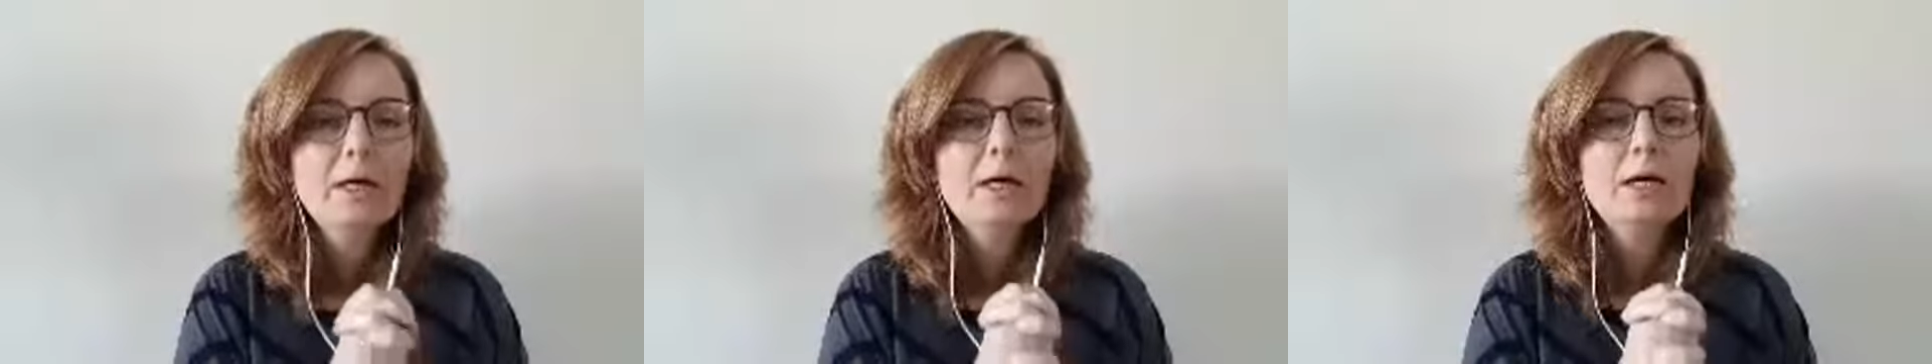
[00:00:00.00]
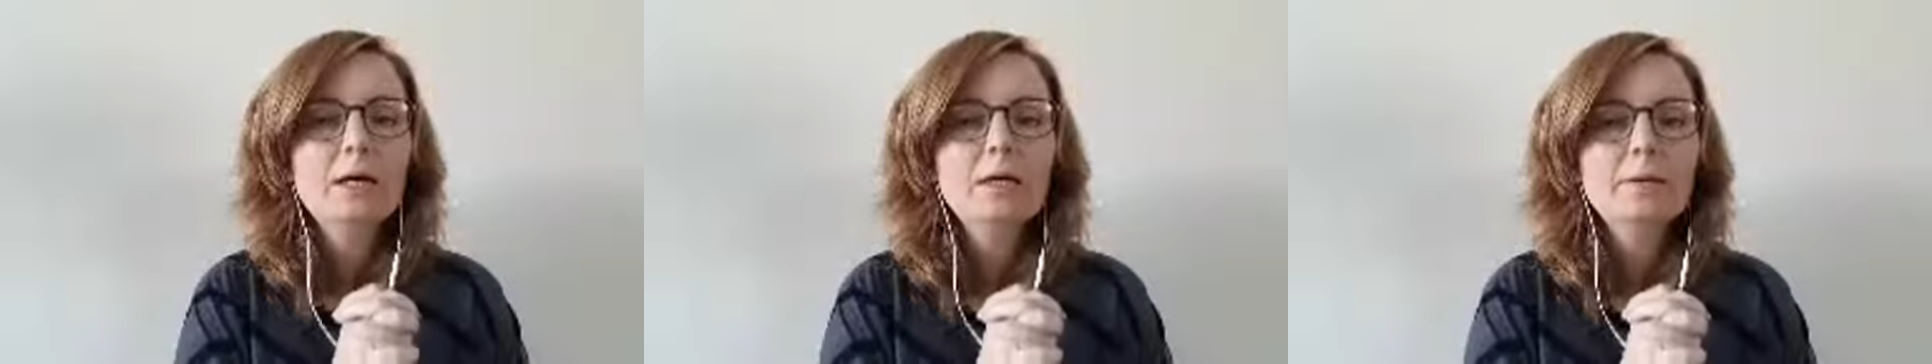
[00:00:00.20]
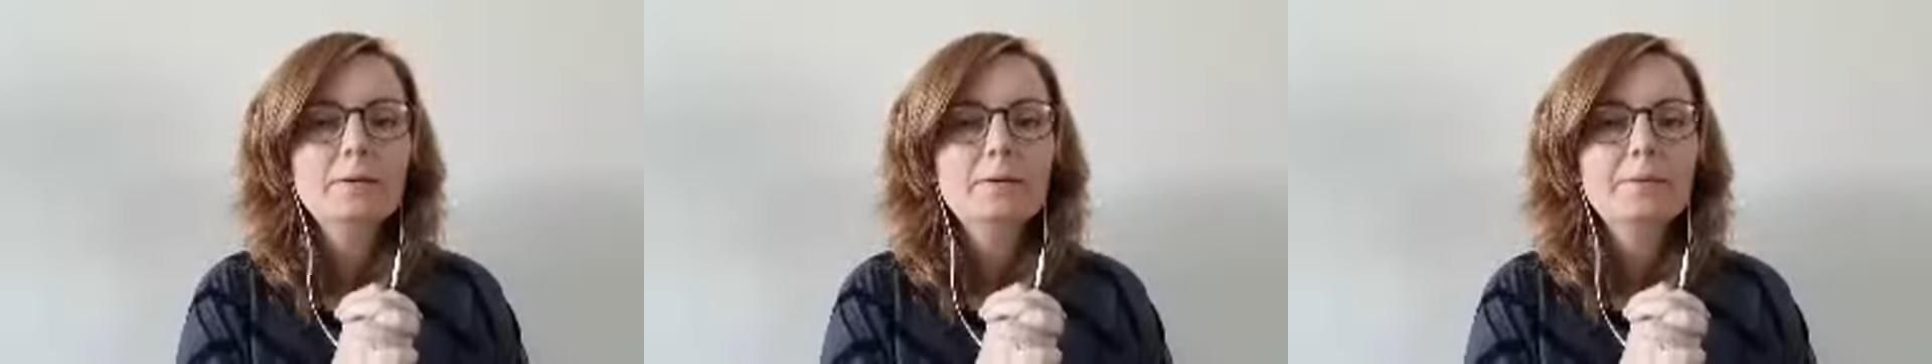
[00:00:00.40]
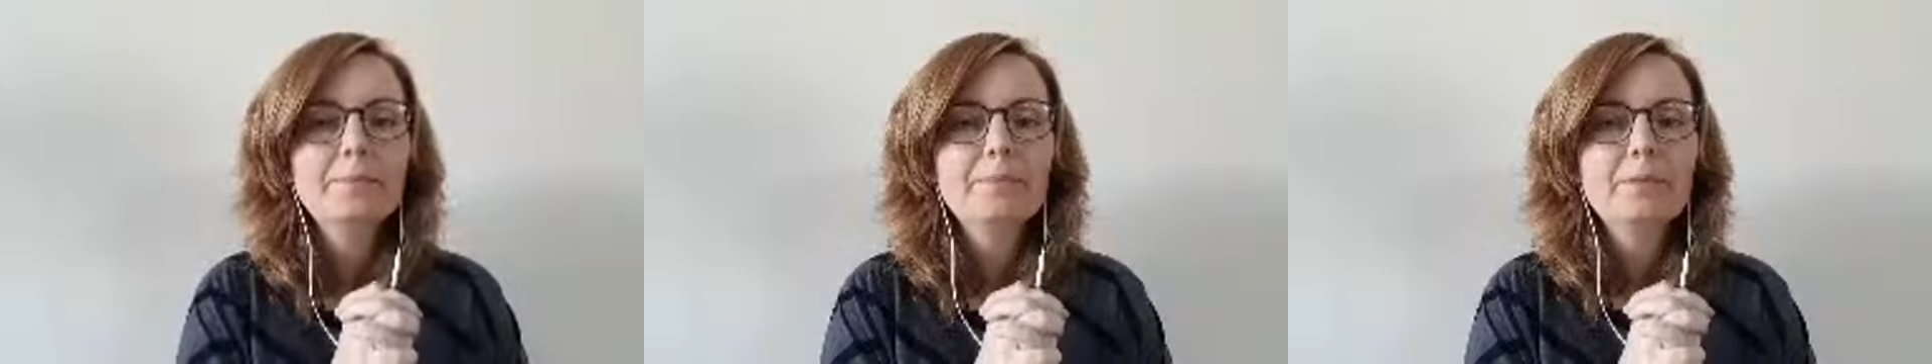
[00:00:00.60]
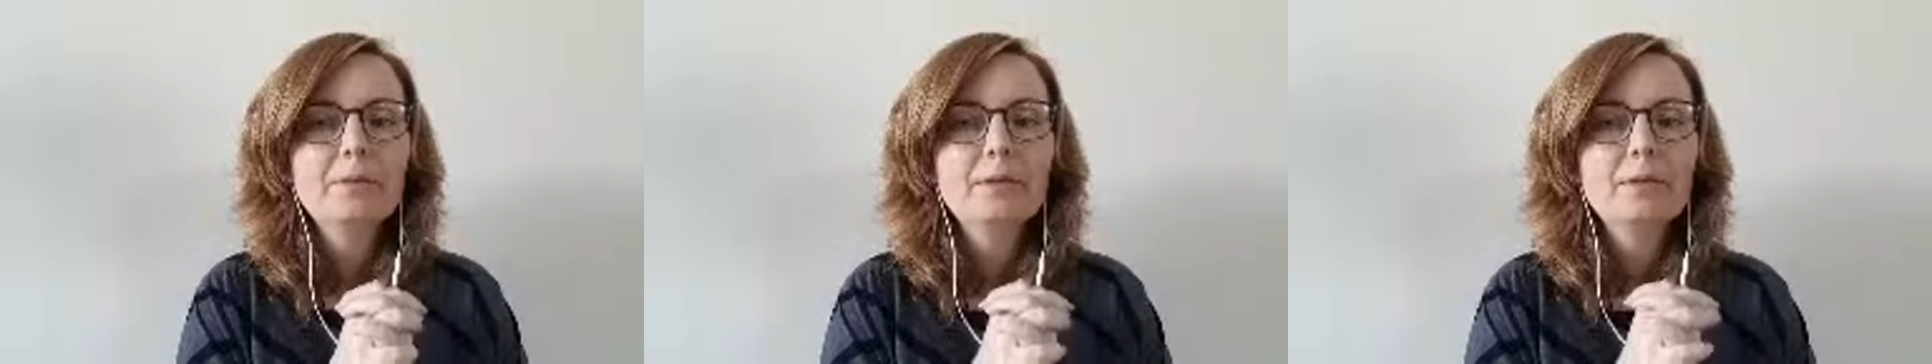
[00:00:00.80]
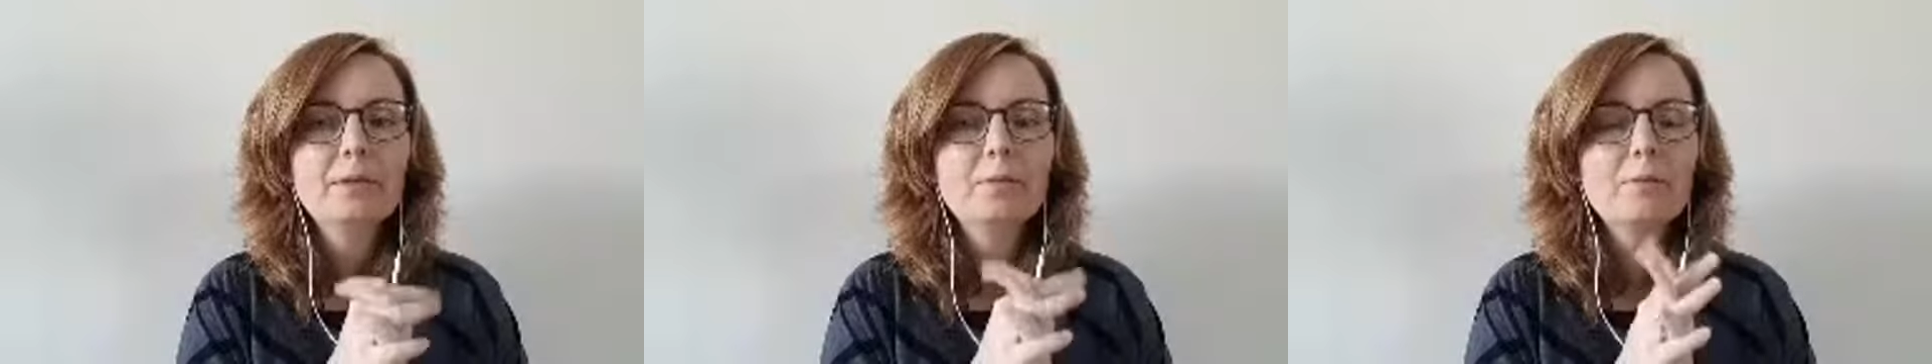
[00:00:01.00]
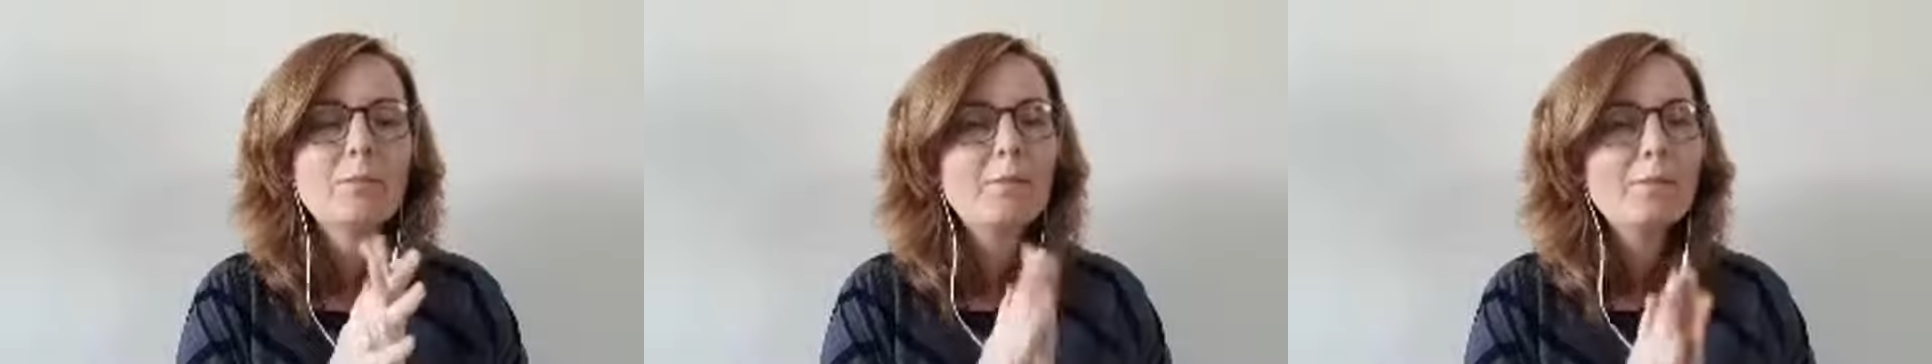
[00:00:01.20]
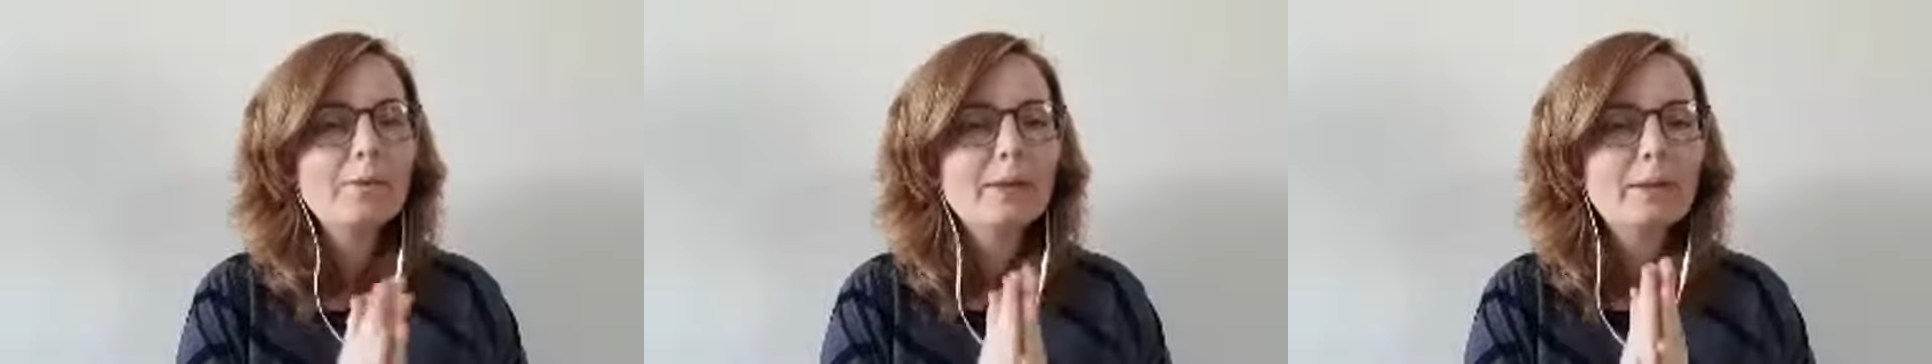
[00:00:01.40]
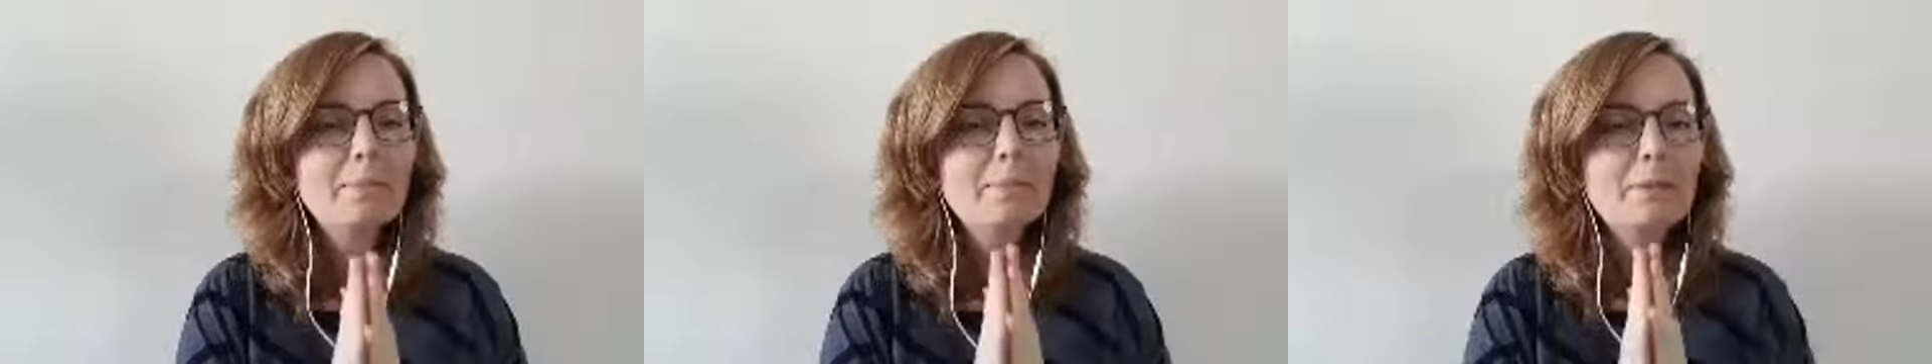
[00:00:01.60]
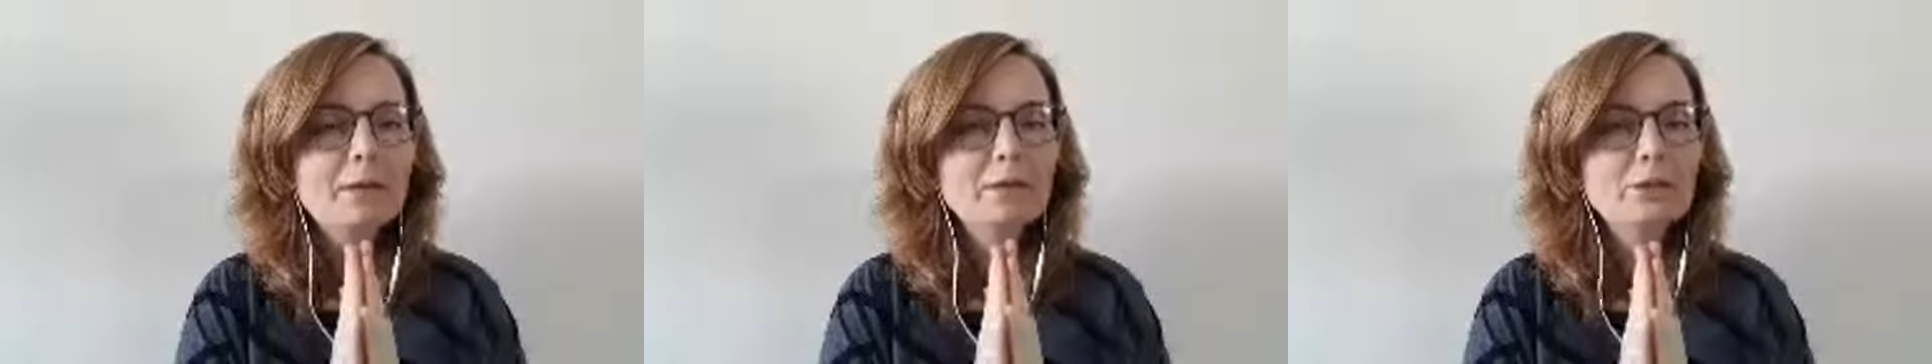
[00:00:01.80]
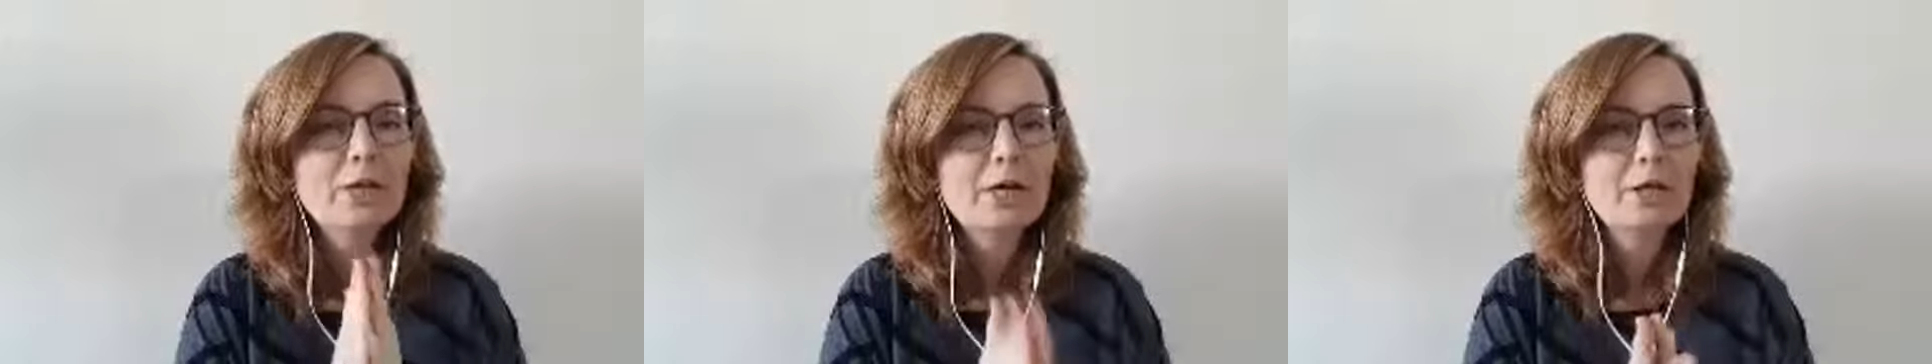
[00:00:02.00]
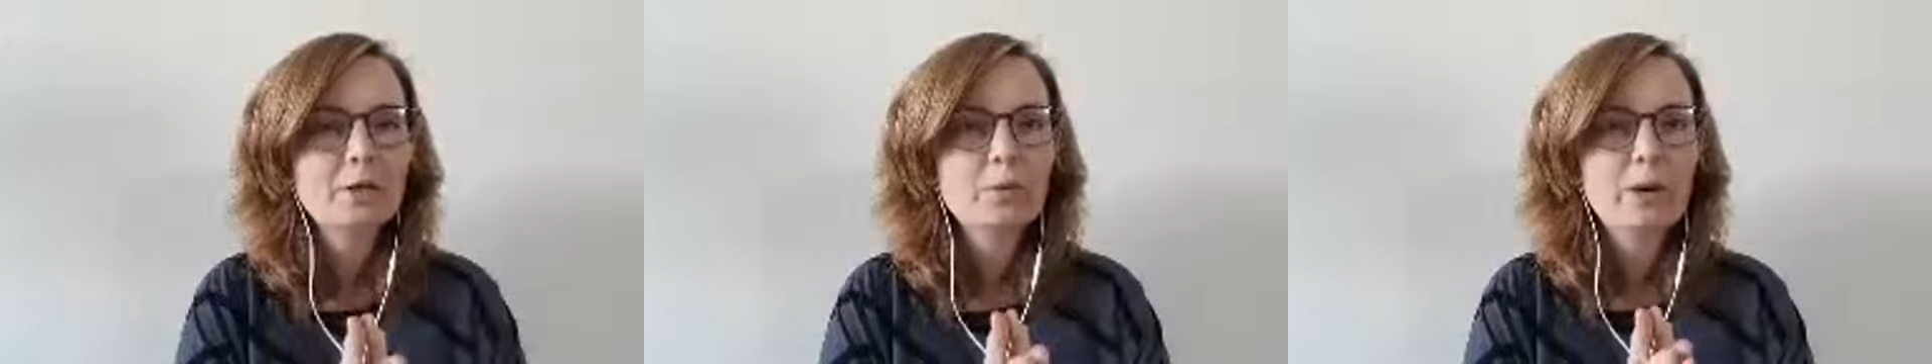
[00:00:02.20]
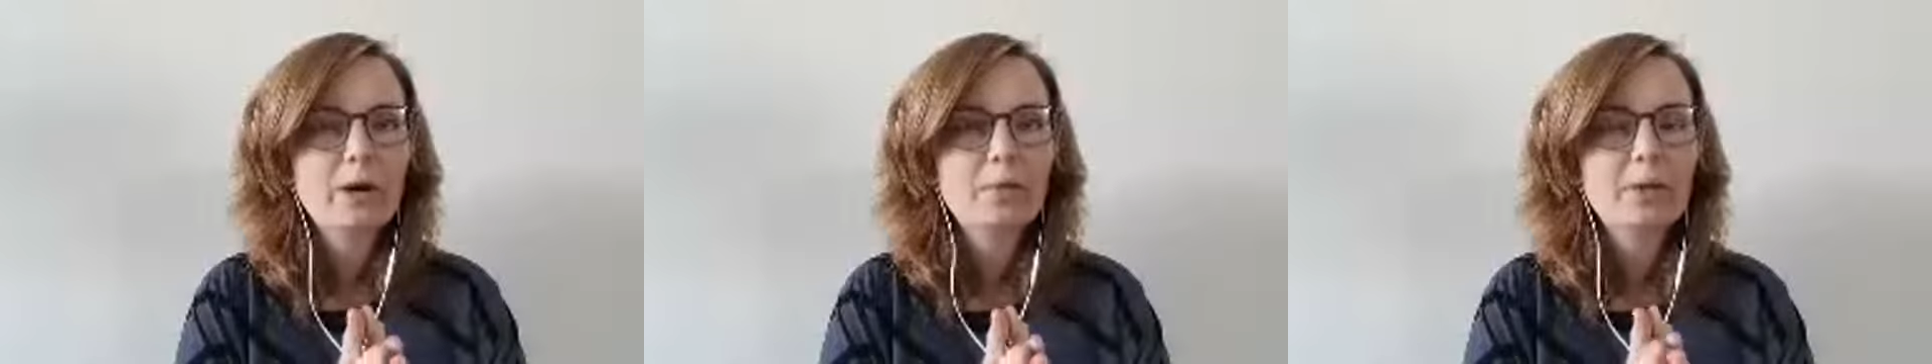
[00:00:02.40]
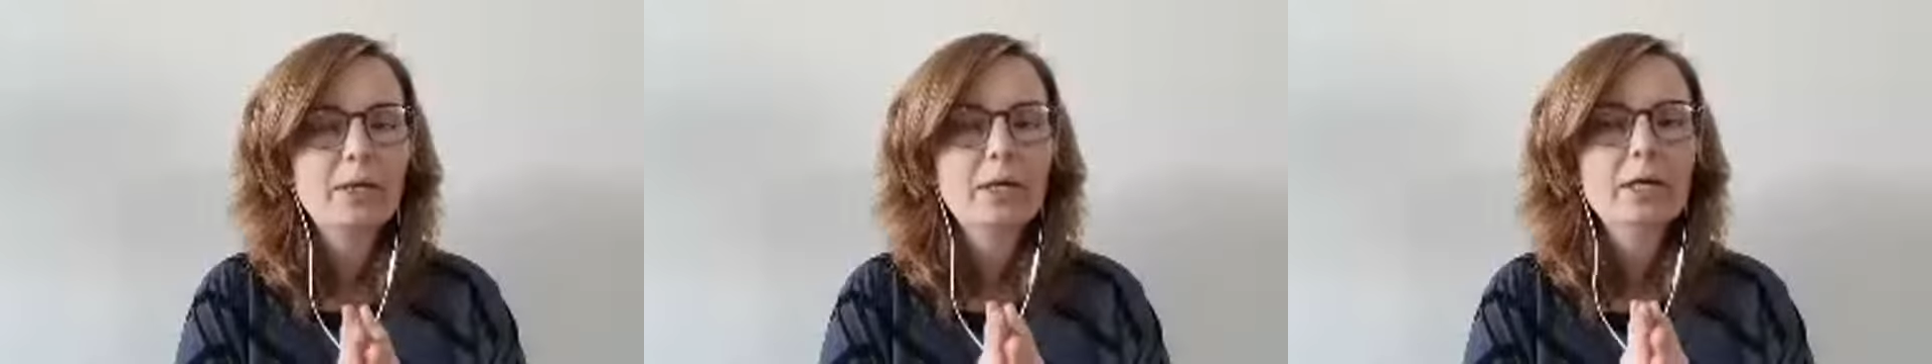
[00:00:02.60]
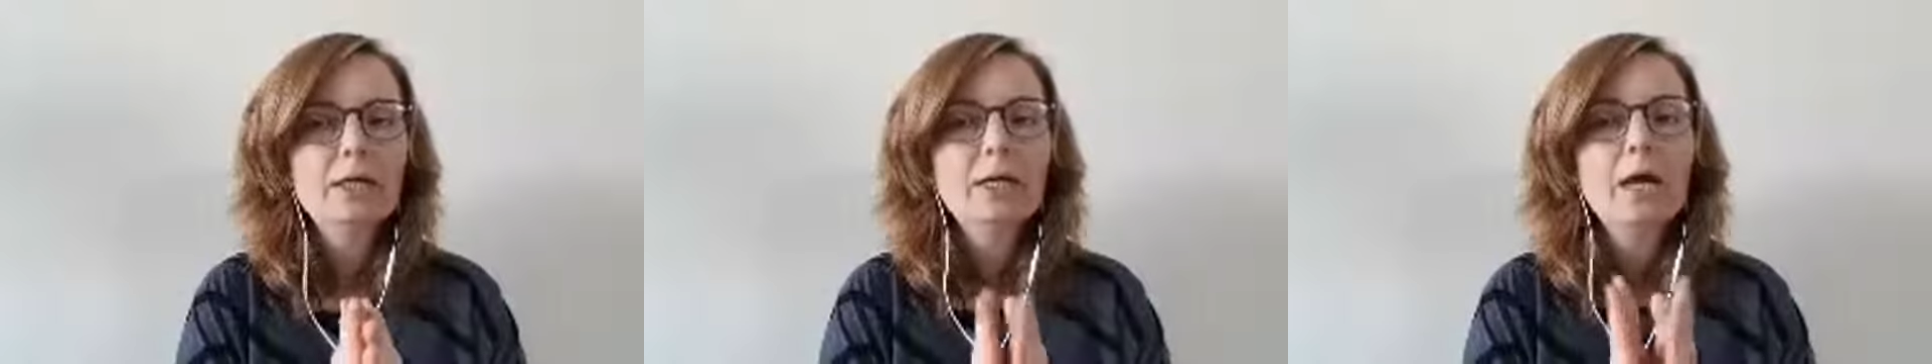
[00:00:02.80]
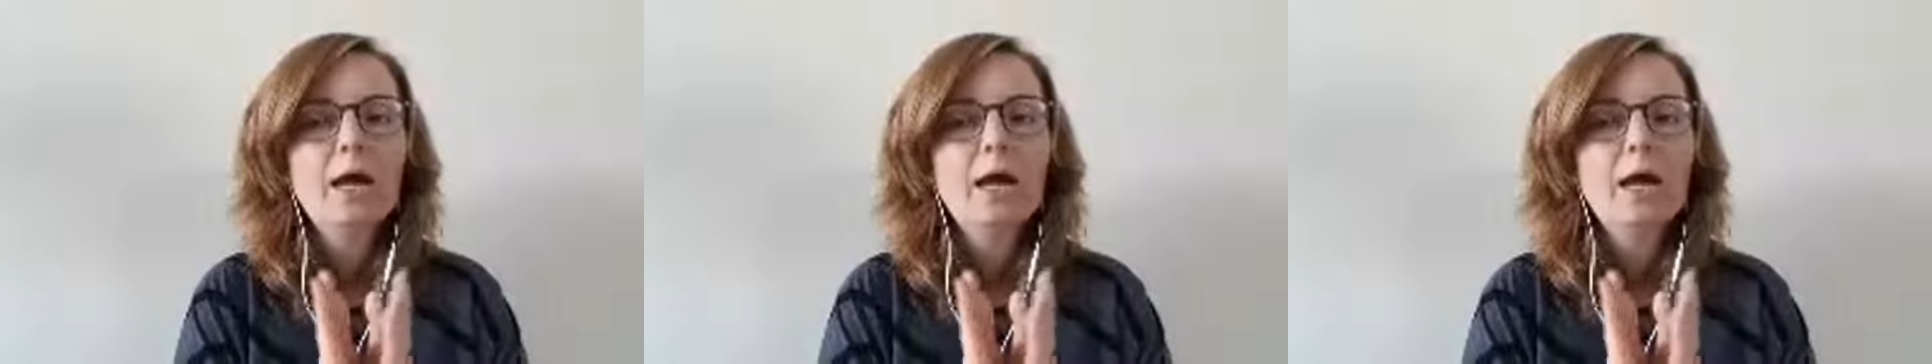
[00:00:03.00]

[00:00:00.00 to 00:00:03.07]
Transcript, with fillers: Um, remember in in January.